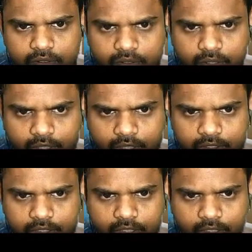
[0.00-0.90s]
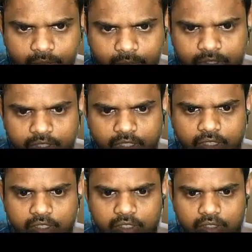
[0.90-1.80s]
we consider it to be
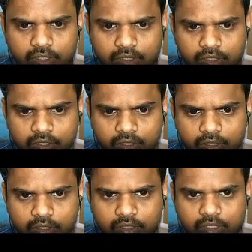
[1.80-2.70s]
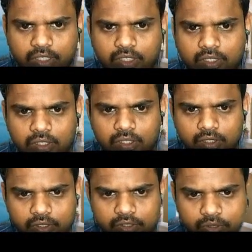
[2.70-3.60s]
straight. Okay,
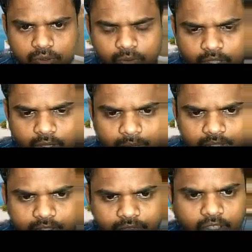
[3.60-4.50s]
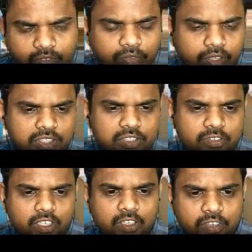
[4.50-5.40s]
so what happens is, what phase
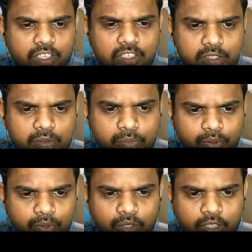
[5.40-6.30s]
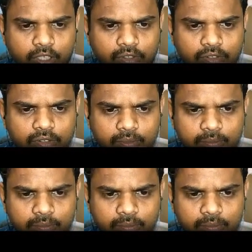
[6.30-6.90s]
we are having is pure liquid,